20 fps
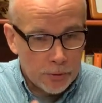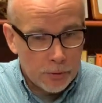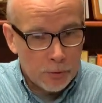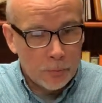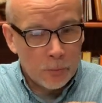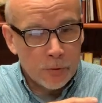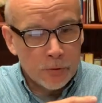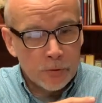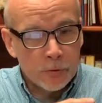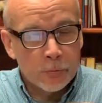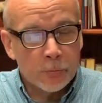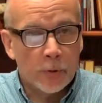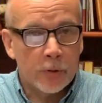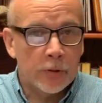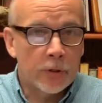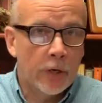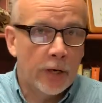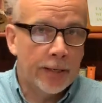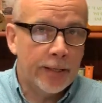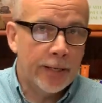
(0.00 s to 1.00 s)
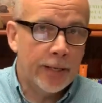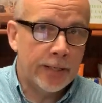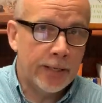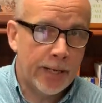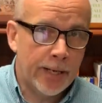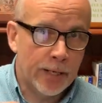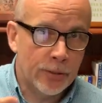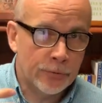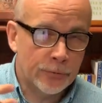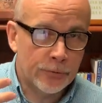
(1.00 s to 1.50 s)
you know, this is where God had
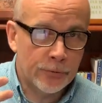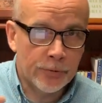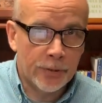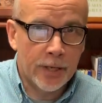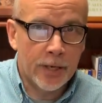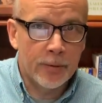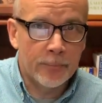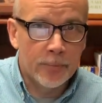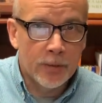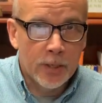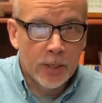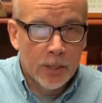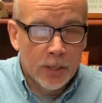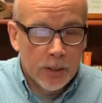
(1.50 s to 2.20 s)
answered them